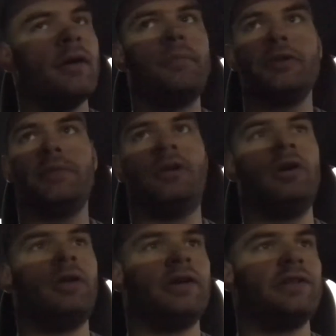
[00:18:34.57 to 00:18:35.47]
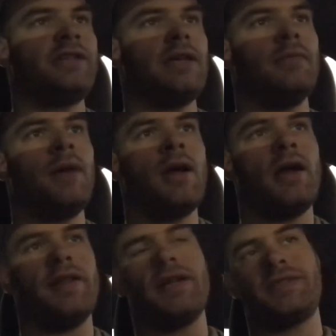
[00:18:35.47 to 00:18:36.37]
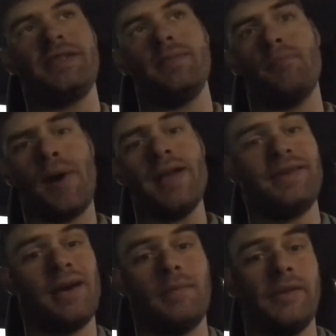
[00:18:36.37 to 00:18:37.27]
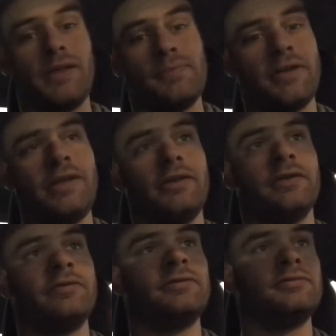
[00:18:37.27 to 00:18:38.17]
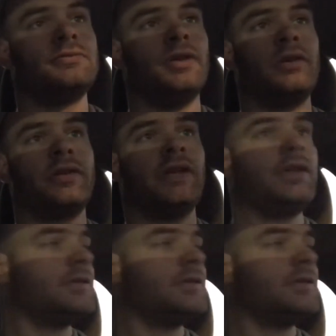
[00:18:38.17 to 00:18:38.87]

Put them all on a team, and that team might not be competitive, okay?